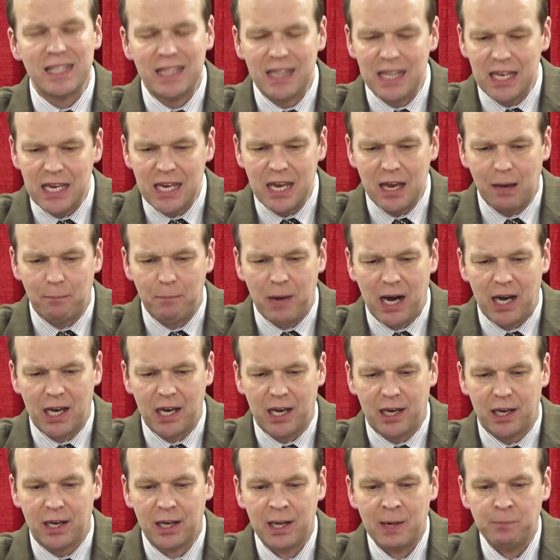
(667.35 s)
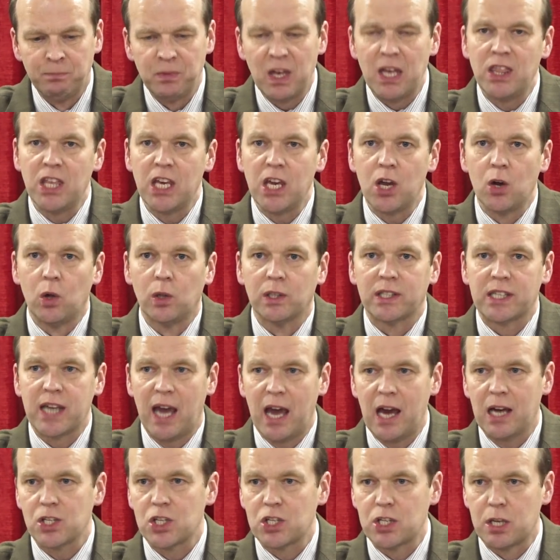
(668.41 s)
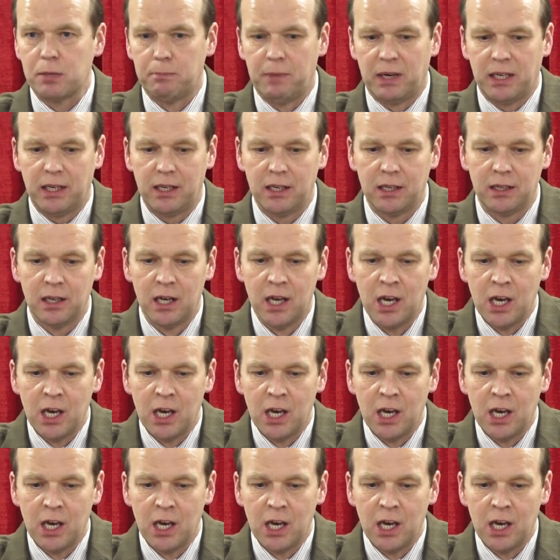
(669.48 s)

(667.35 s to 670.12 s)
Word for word: Nehemiah in the Old Testament.